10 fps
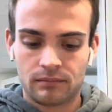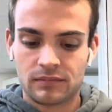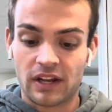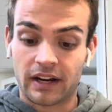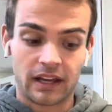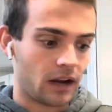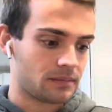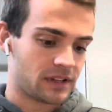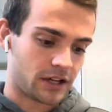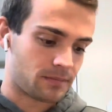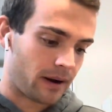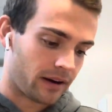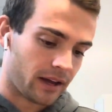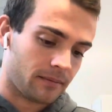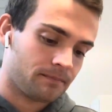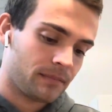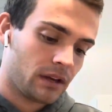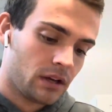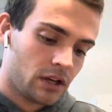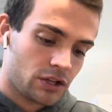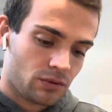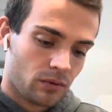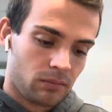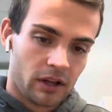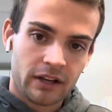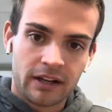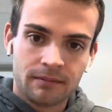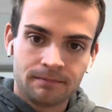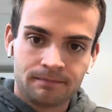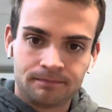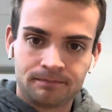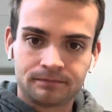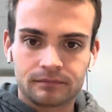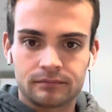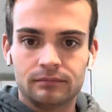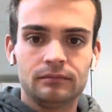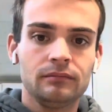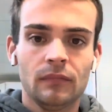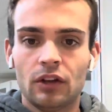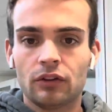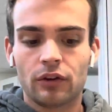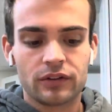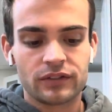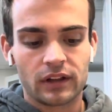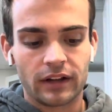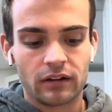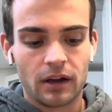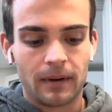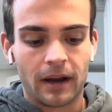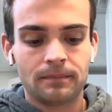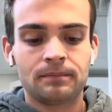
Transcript: setting it up / pairing it. So we'll plug it in. You'll notice the light will come on.